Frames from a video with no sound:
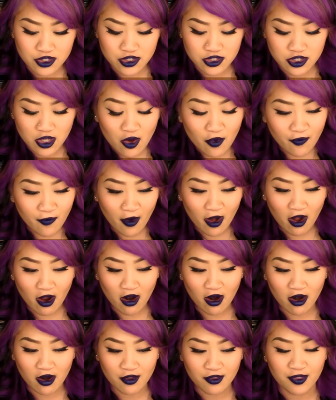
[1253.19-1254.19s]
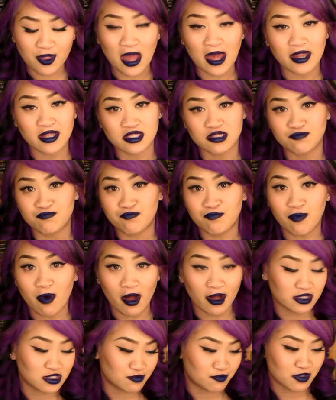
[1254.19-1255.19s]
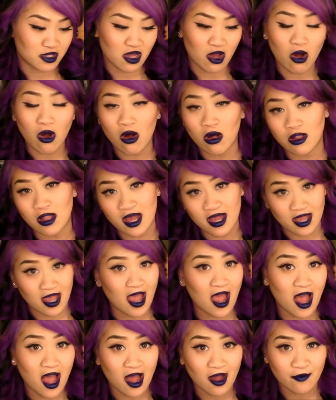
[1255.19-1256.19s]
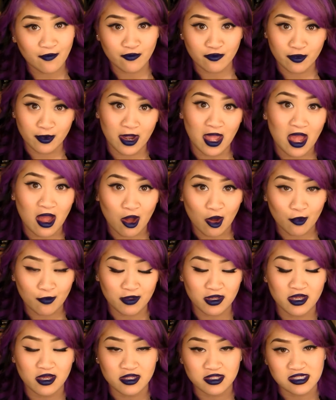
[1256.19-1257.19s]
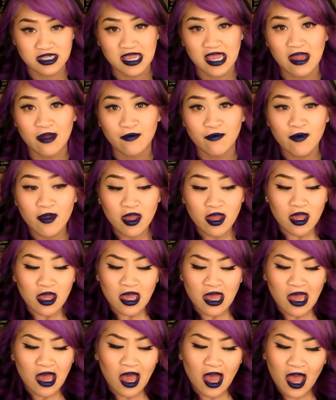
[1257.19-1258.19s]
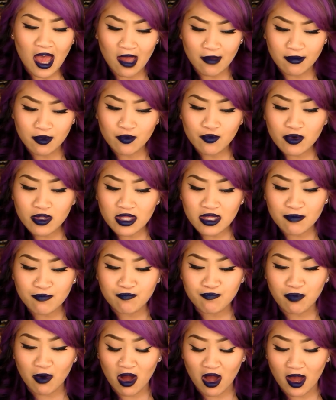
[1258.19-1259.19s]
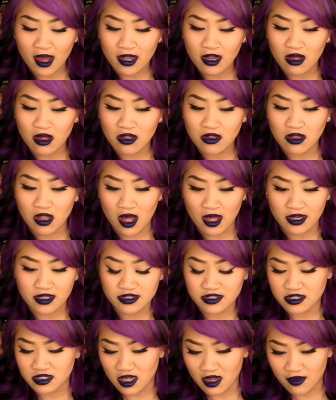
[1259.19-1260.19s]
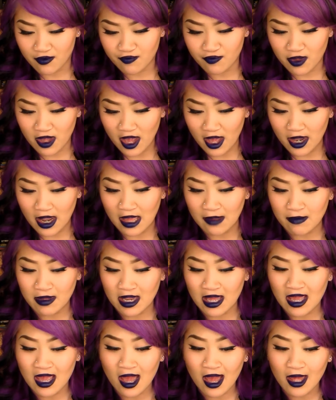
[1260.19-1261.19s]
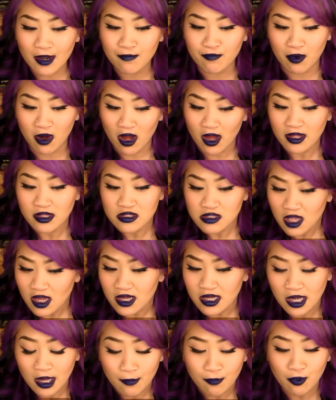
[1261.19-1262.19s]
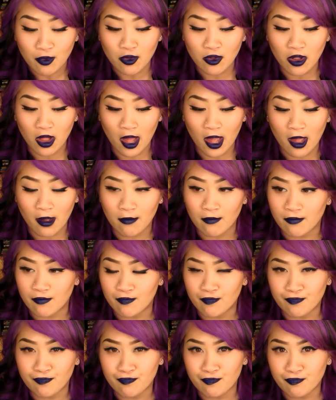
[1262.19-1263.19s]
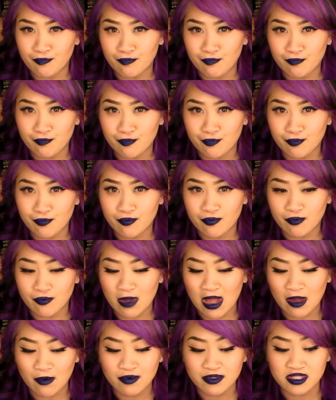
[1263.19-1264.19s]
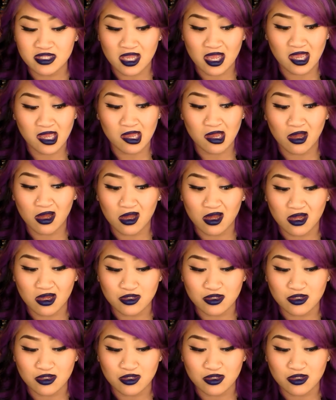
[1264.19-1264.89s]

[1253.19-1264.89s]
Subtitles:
So far that is possibly all I have for now because I haven't really bought a lot of stuff yet. I mean, I had bought a couple I would say